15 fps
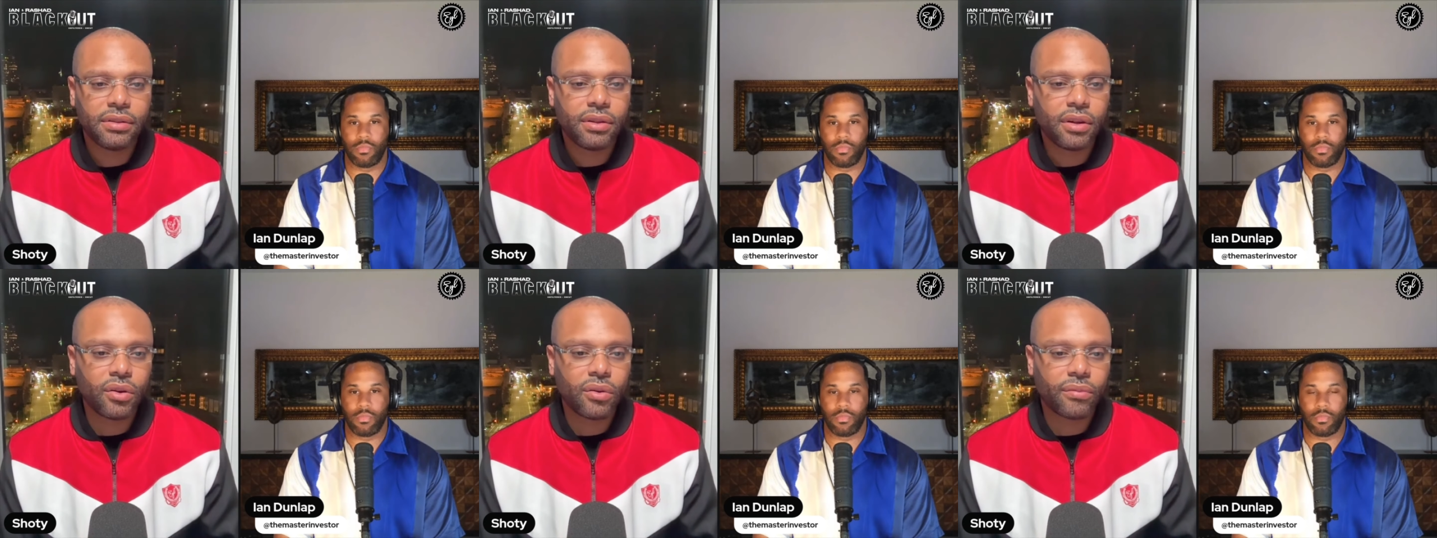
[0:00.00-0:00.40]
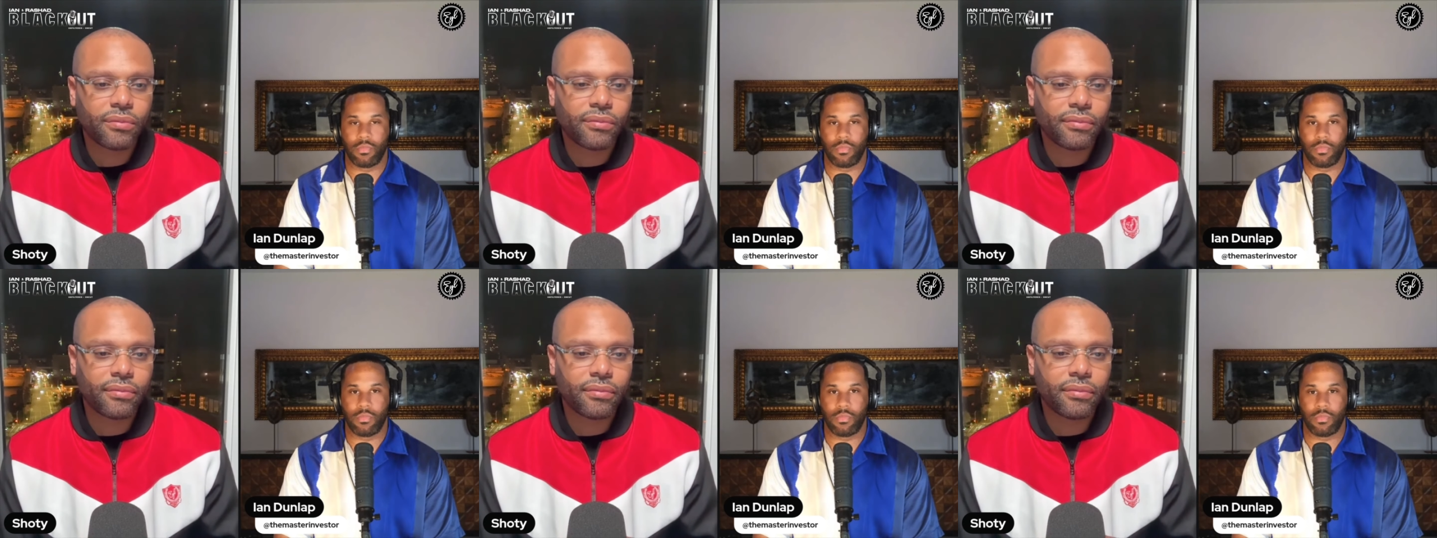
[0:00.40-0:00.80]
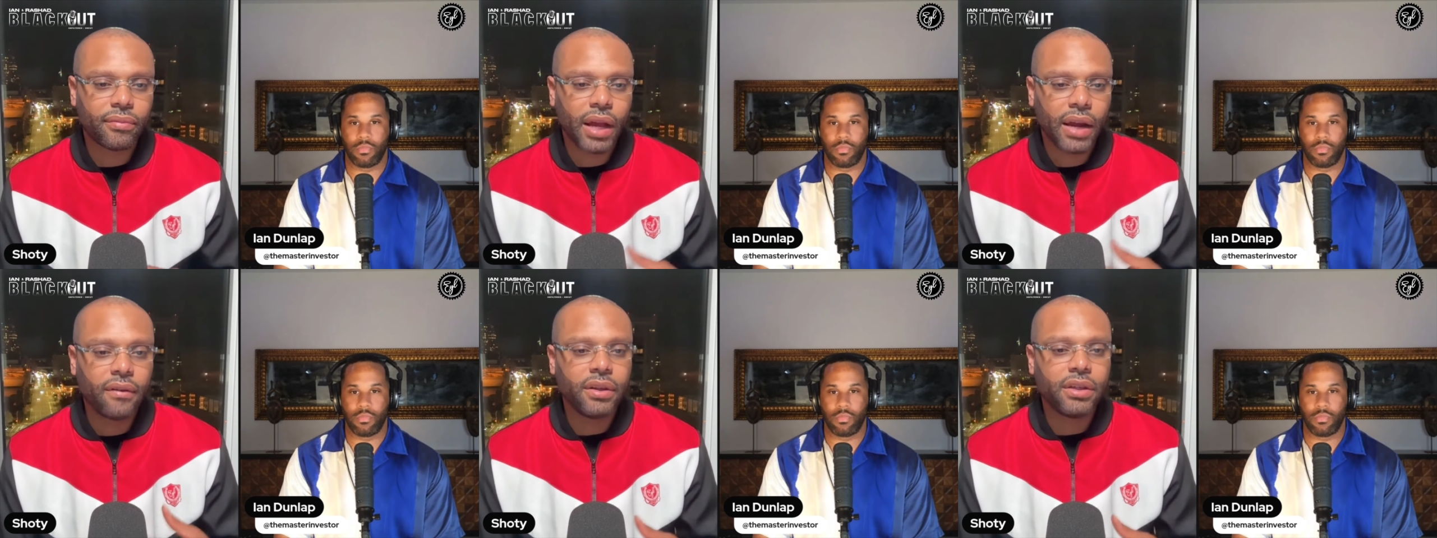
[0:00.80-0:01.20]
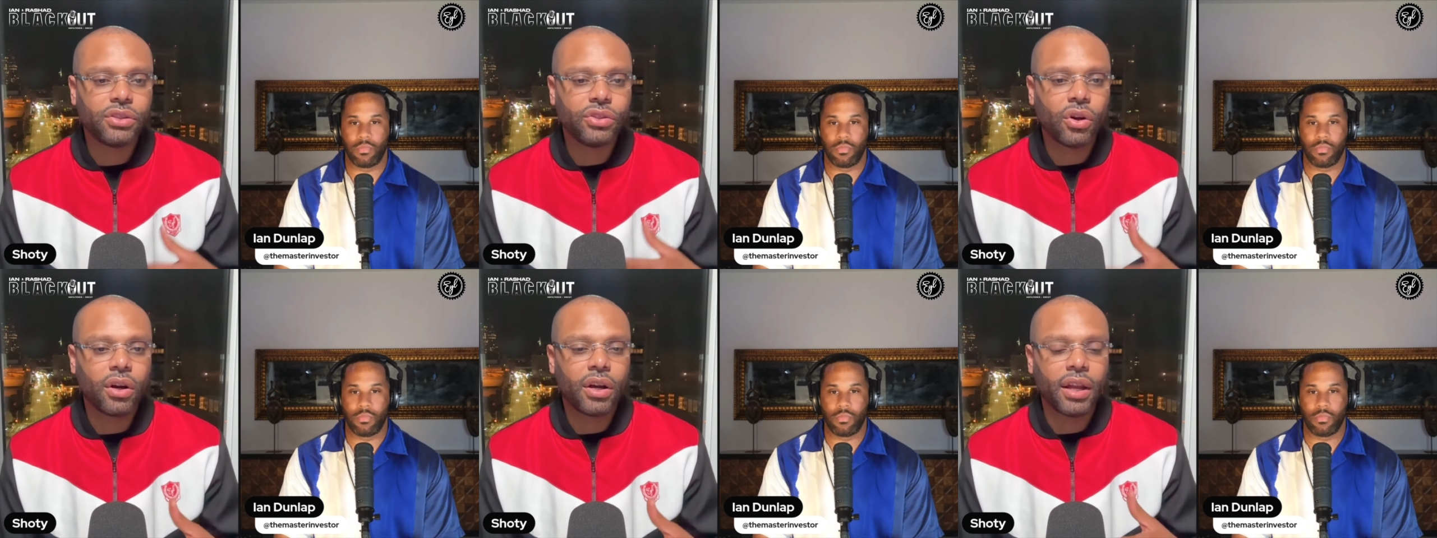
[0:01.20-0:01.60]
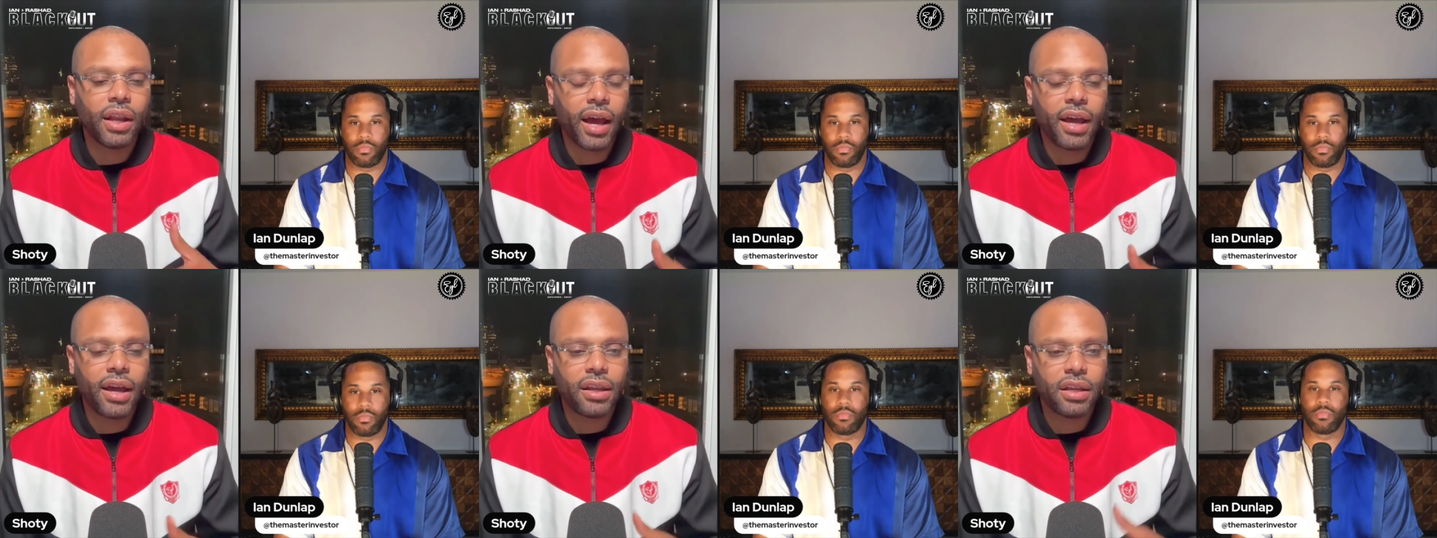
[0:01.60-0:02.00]
Speaker 1: you know, not really talk a
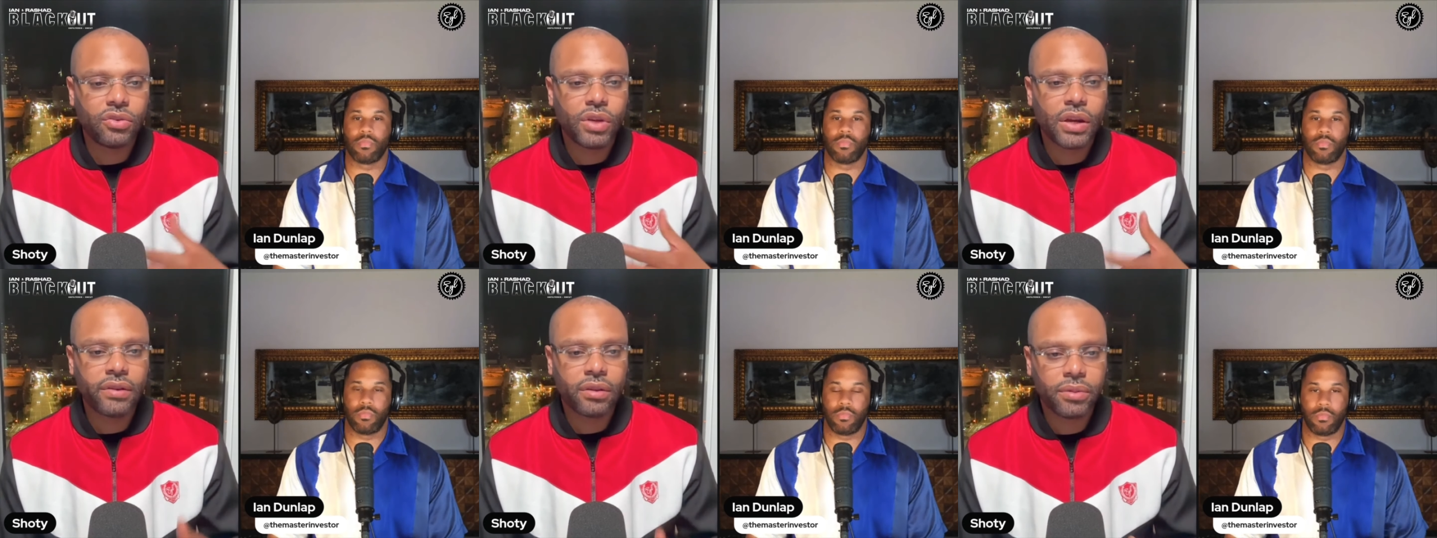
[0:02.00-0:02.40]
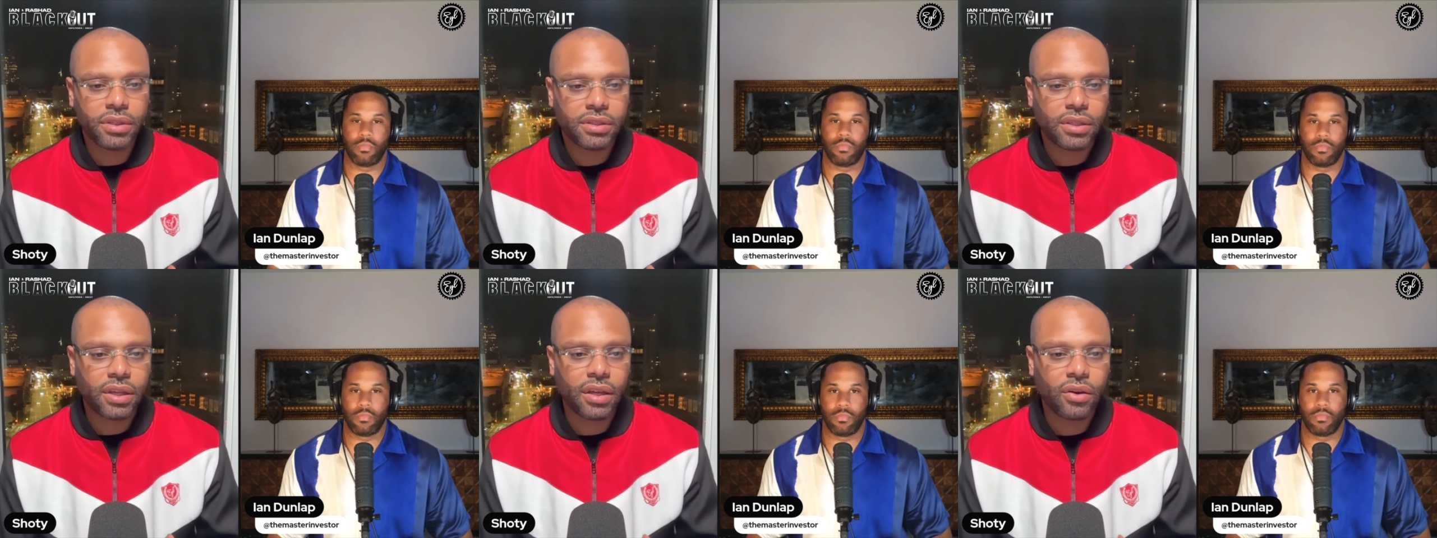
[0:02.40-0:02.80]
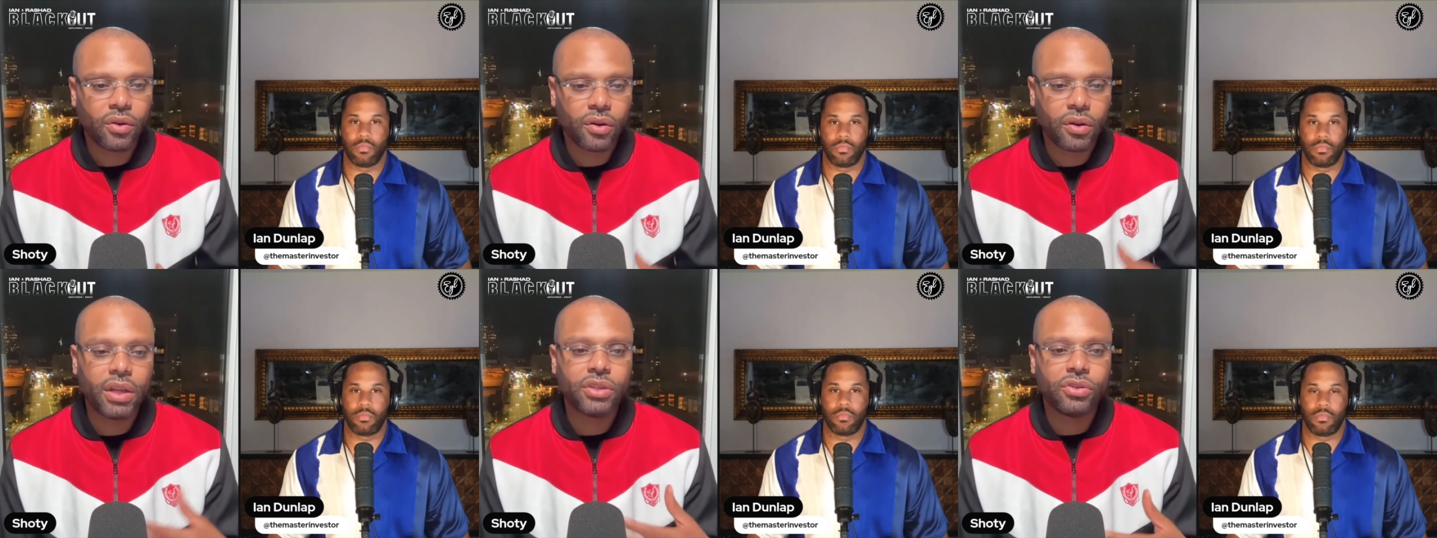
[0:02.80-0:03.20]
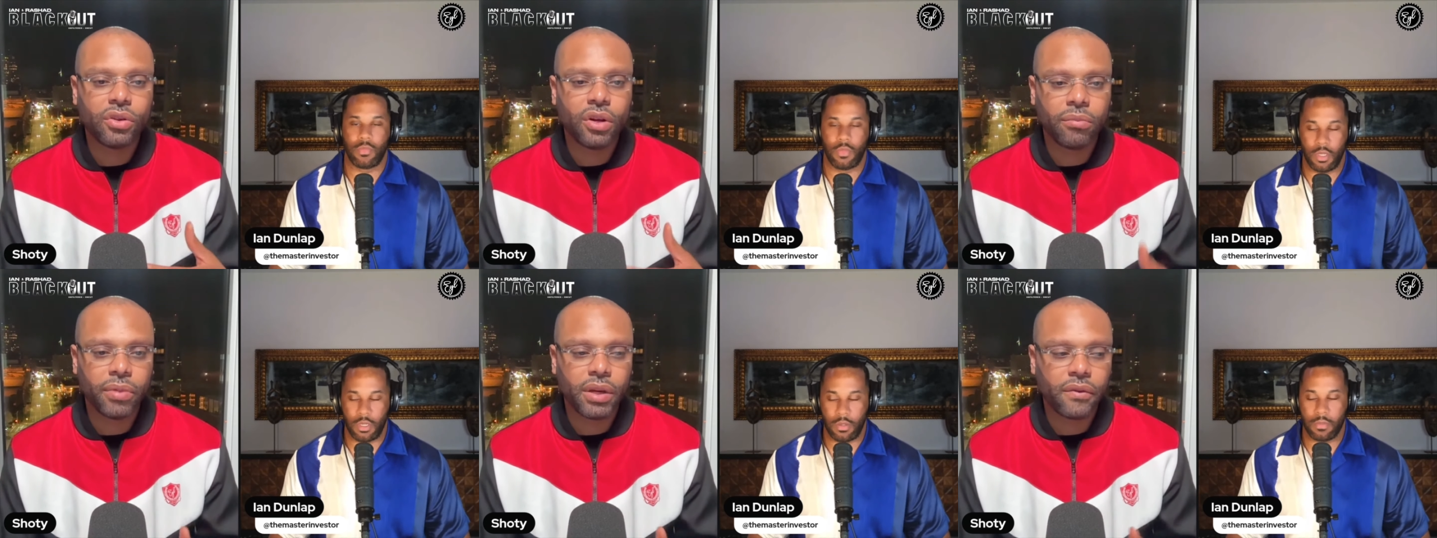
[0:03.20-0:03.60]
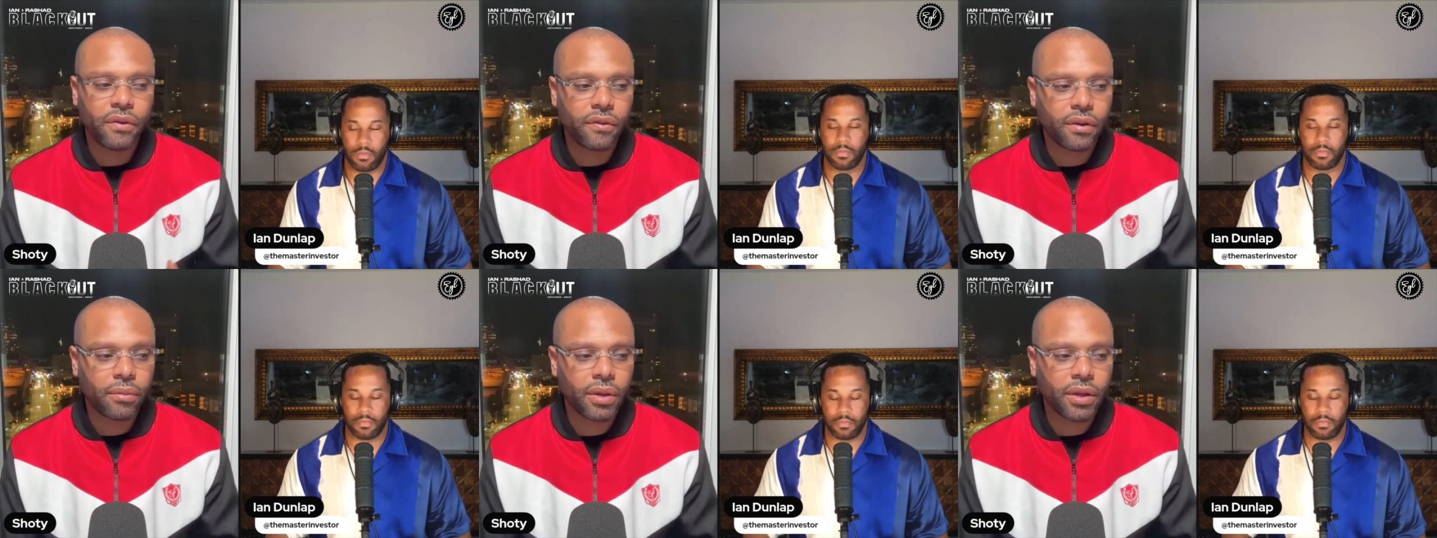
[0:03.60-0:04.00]
lot unless you have something to say or unless you're going
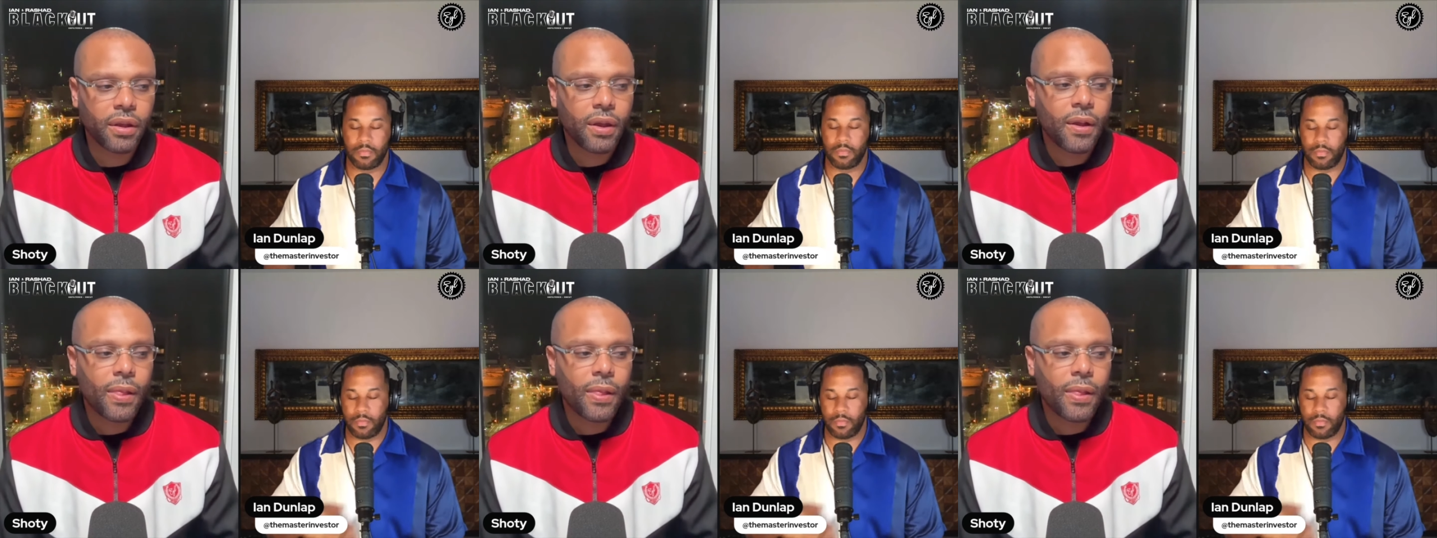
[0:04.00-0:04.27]
yeah. from it.